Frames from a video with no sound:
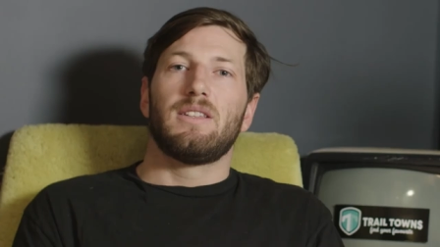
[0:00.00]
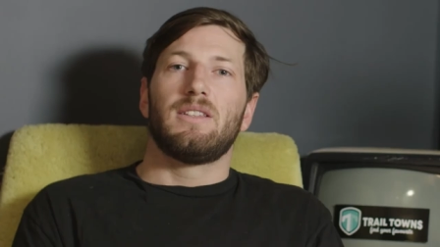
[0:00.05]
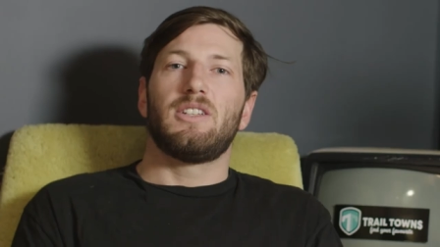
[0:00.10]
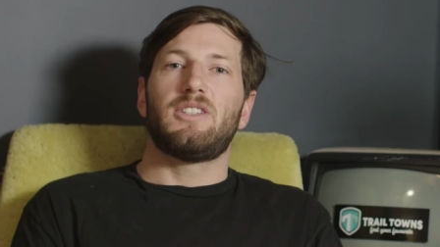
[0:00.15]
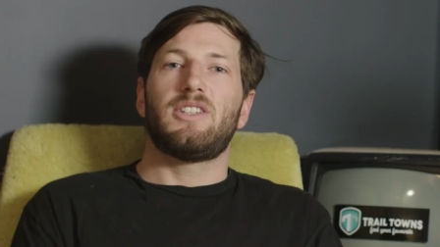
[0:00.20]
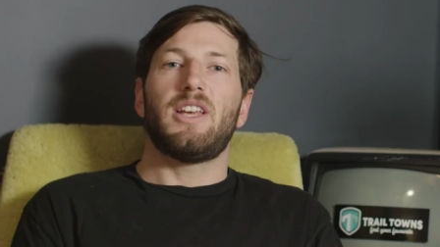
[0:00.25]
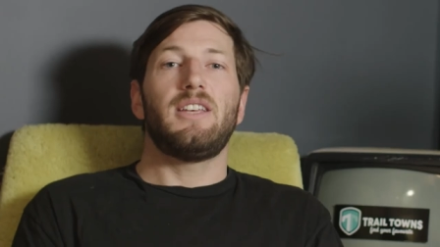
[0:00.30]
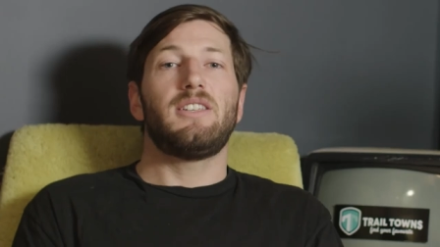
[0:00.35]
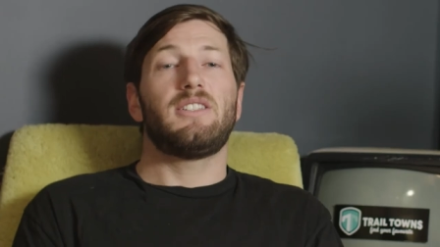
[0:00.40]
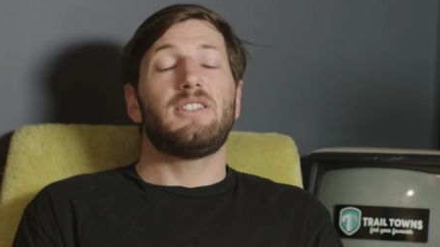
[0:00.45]
The
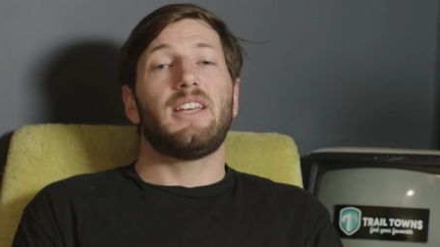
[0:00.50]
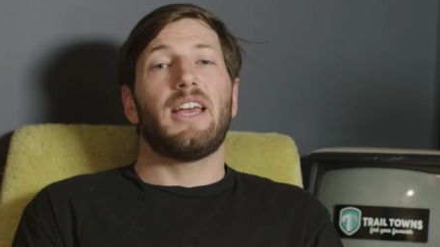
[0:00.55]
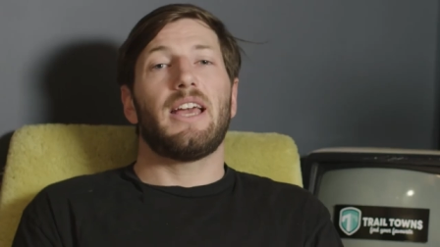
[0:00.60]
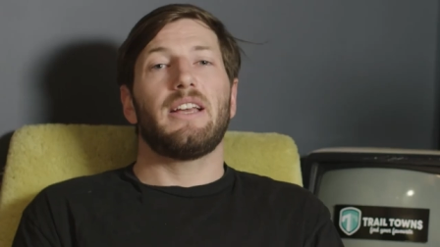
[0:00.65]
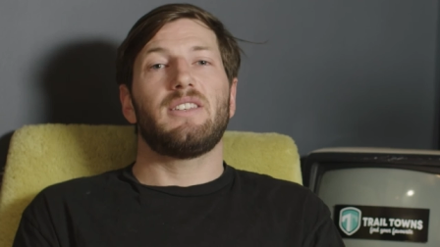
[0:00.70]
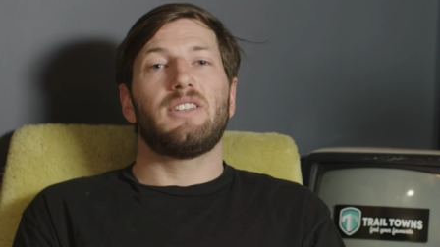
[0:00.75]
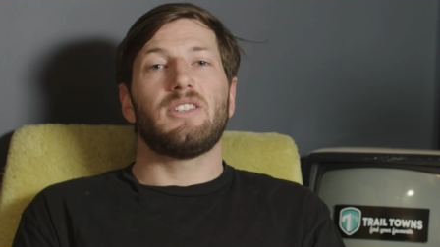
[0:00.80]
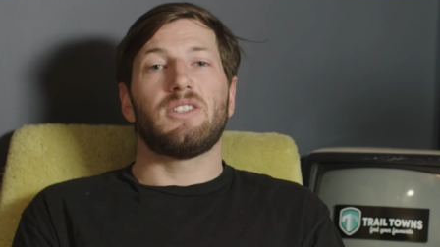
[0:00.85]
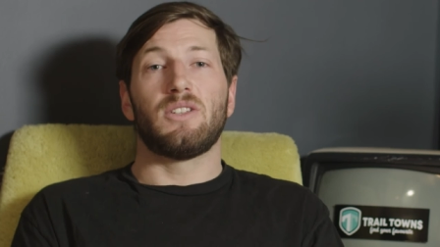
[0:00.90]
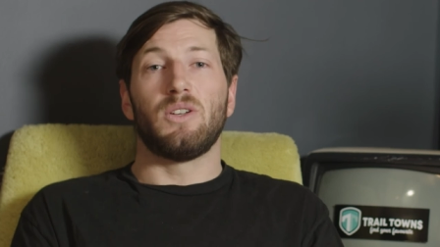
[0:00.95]

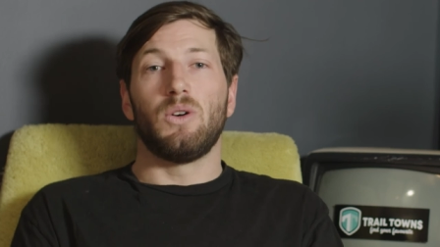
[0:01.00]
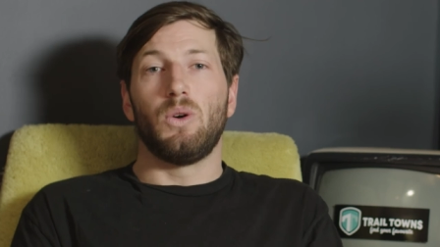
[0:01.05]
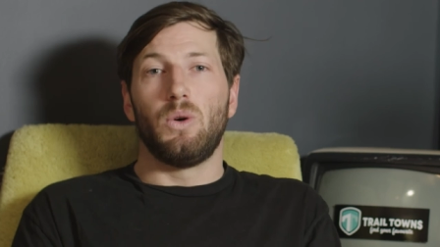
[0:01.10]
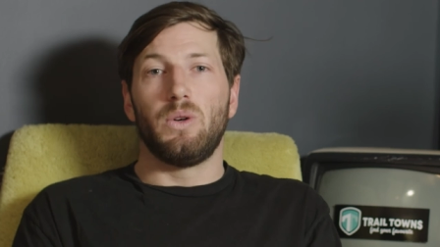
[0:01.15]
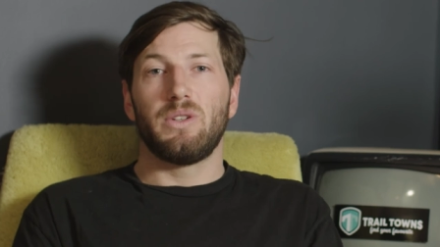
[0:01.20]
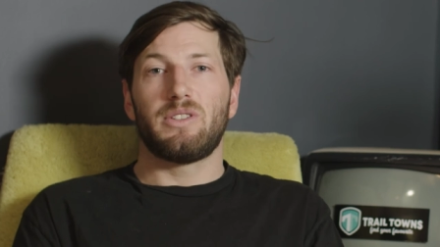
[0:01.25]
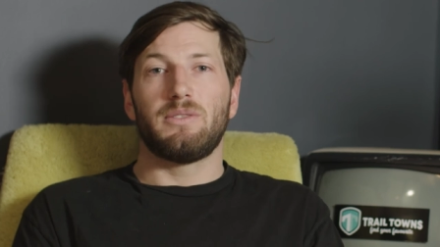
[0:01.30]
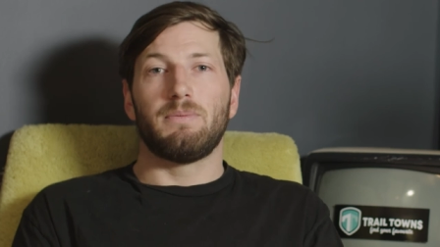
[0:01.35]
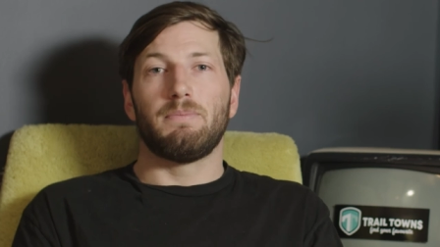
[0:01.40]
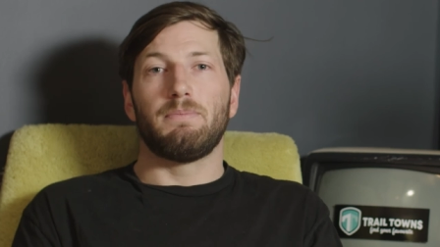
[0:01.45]
TCX is an
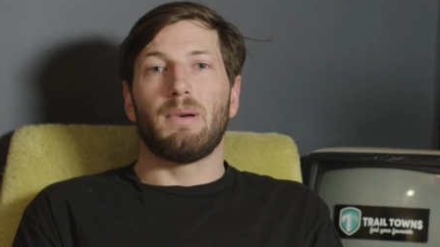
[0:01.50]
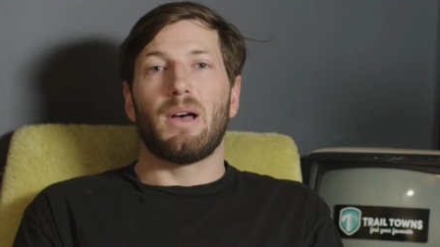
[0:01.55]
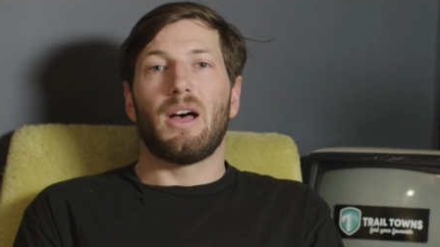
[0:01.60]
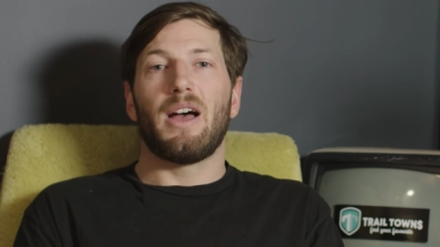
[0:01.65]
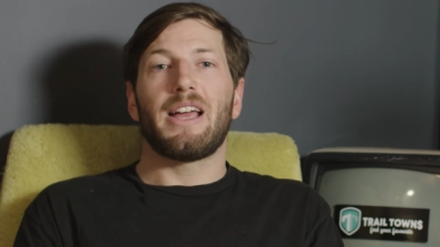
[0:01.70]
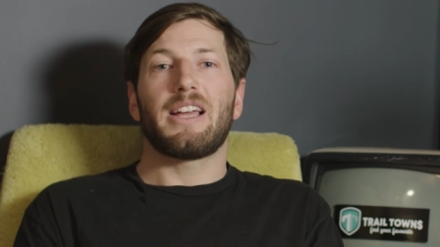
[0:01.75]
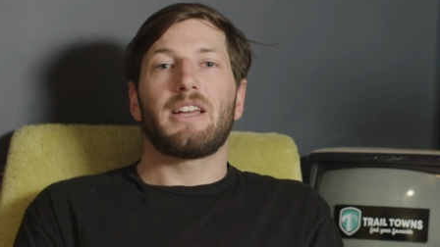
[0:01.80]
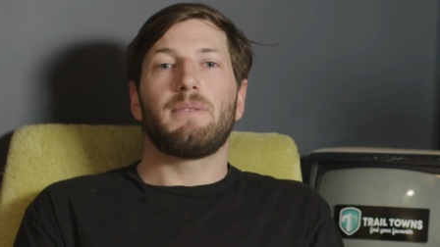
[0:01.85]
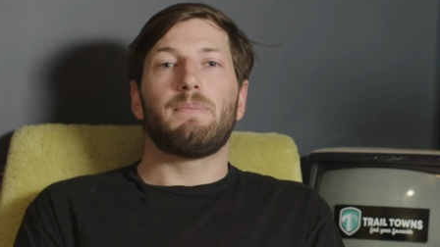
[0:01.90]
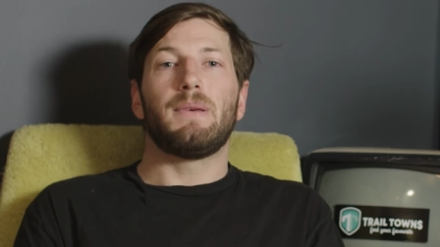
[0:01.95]
awesome
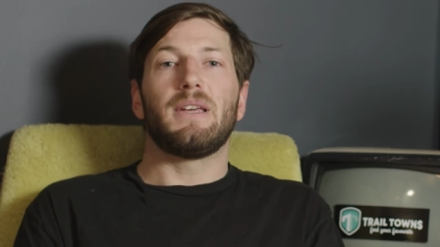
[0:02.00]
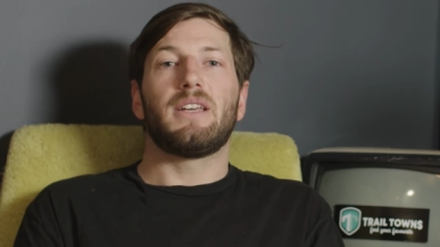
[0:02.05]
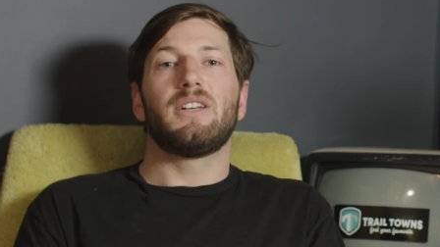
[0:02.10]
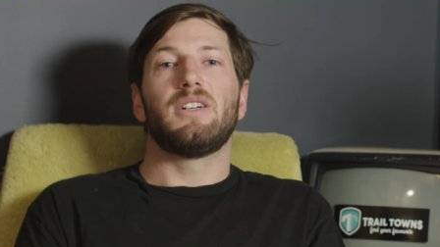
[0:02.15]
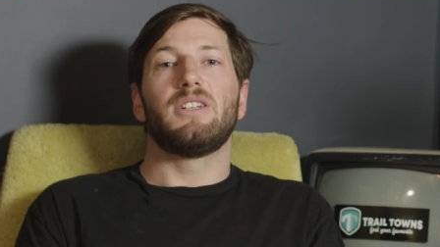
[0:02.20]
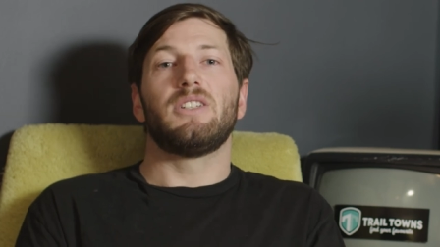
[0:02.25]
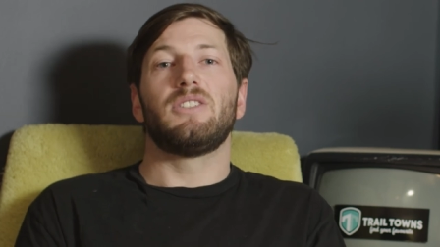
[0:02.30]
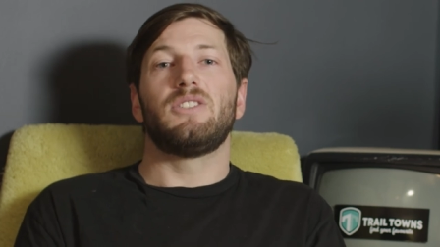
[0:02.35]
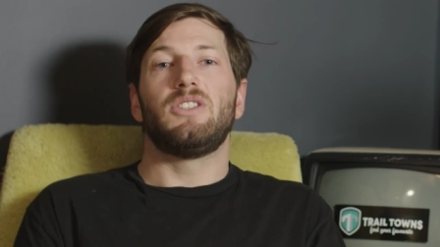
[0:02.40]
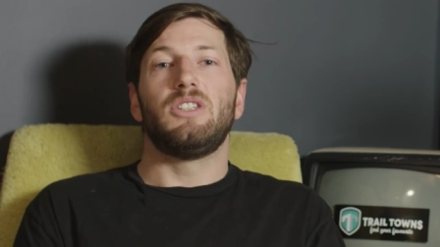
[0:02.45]
bike
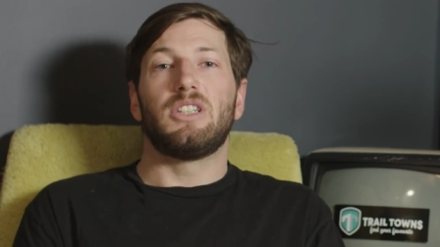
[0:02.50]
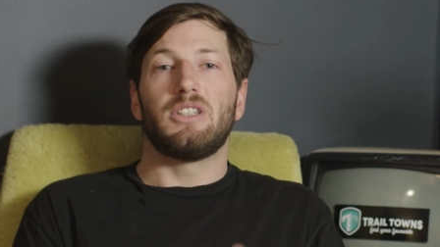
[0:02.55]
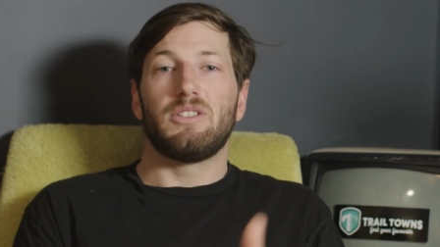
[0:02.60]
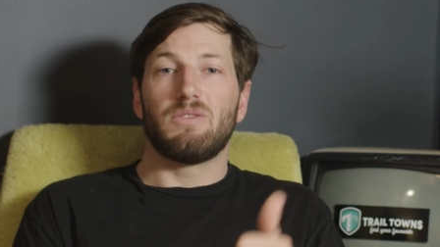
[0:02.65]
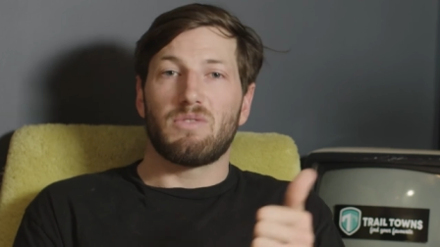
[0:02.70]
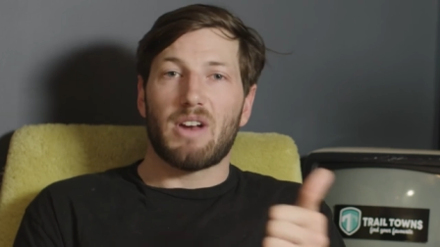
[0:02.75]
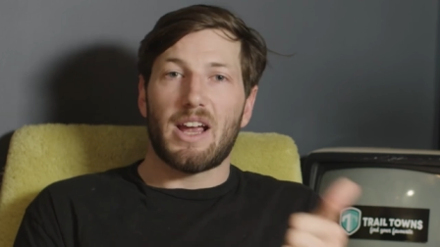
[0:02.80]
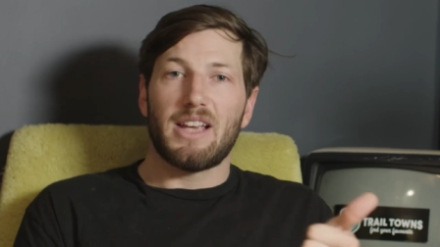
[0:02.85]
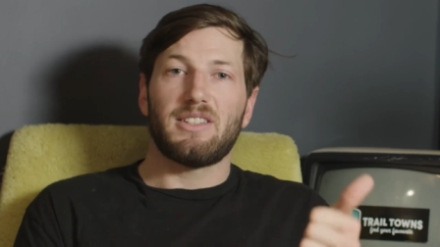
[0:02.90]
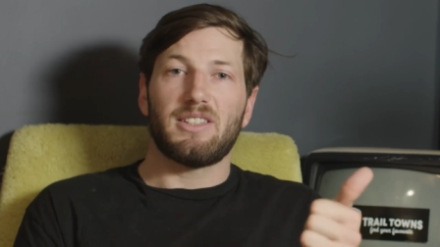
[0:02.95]
because you can
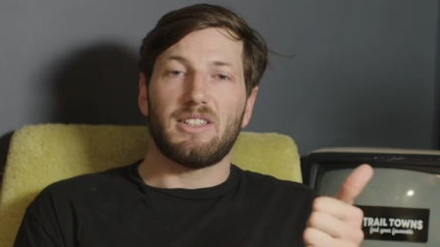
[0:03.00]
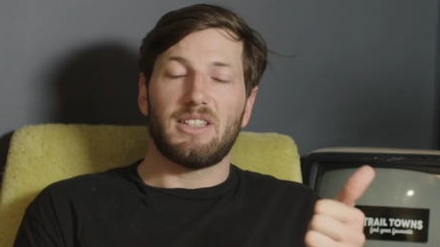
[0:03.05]
race